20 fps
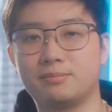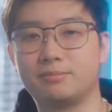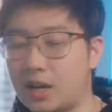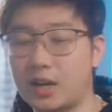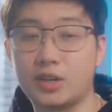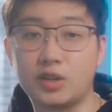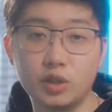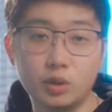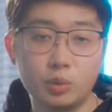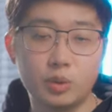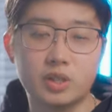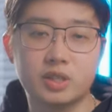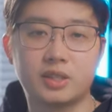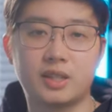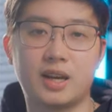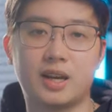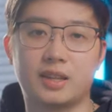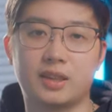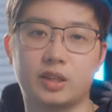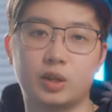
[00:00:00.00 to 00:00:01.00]
I do wish
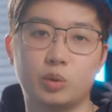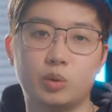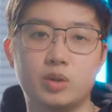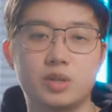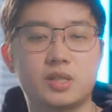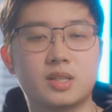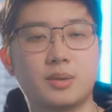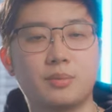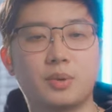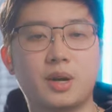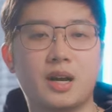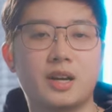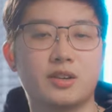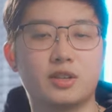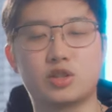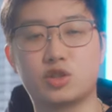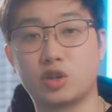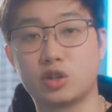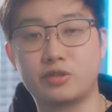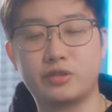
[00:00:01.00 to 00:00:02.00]
that there was some kind of
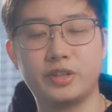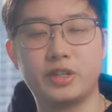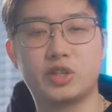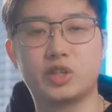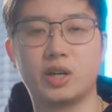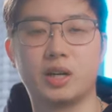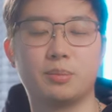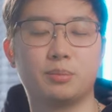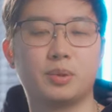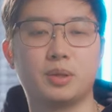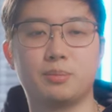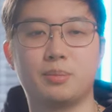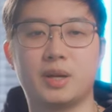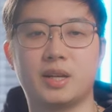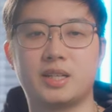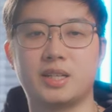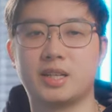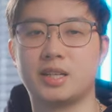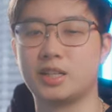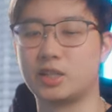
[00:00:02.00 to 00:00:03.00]
search feature
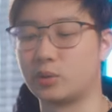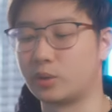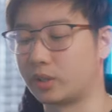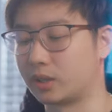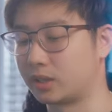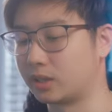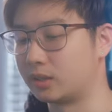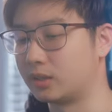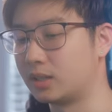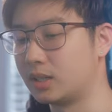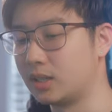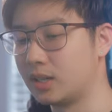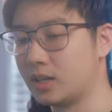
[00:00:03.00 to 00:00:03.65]
implemented into it though.